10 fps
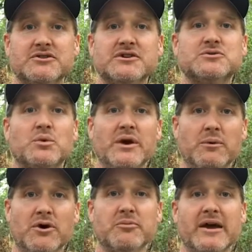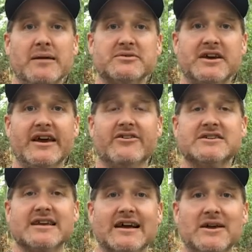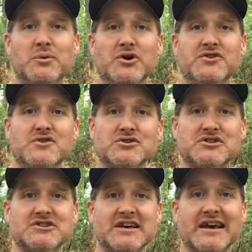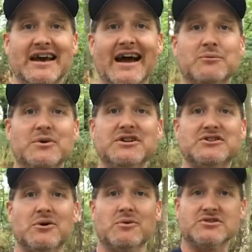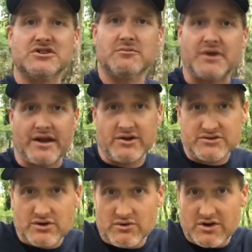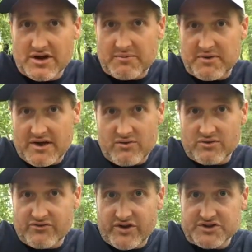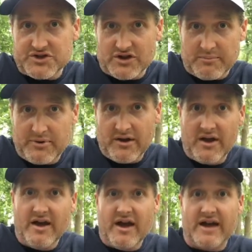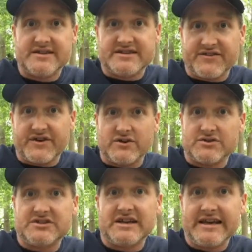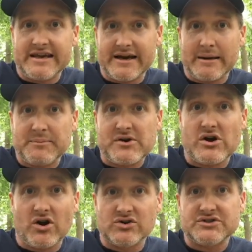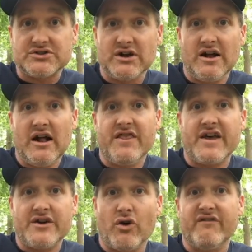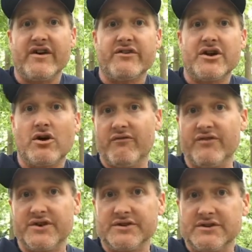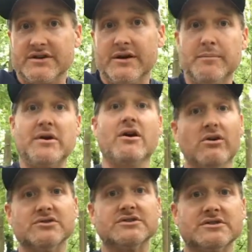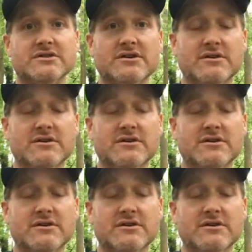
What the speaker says: is we want to be able to hear exactly what you've got to say, and we don't want somebody who's going to be all crunched up and difficult to hear because they're not very confident. Because